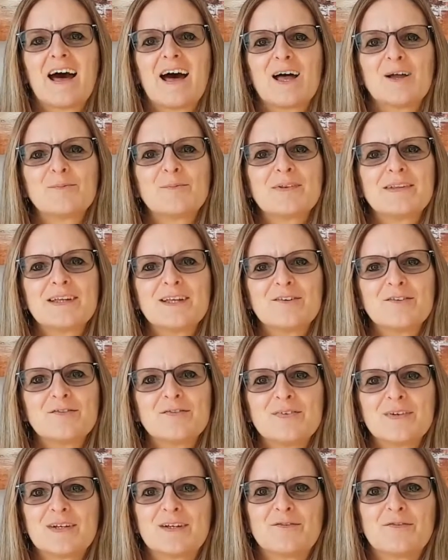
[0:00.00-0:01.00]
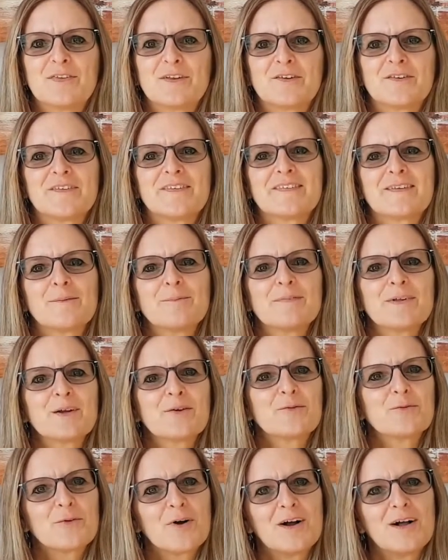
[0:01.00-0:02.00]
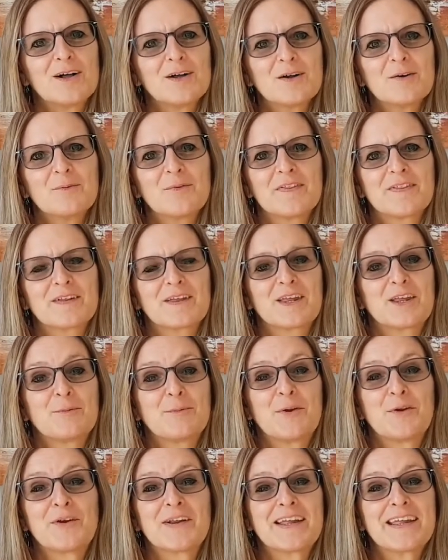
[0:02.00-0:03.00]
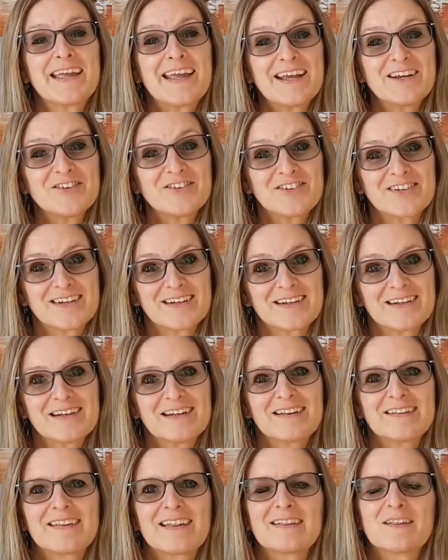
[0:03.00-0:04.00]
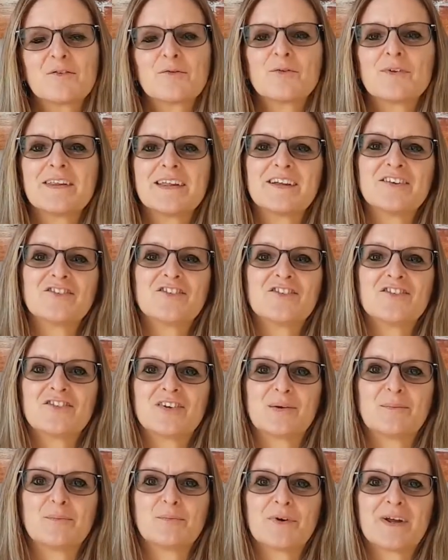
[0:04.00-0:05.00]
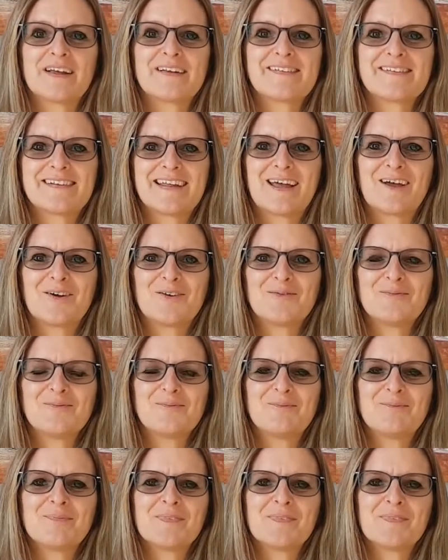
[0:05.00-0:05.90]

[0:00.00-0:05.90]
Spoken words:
I believe if there's something wrong with the communication, then the relationship breaks down.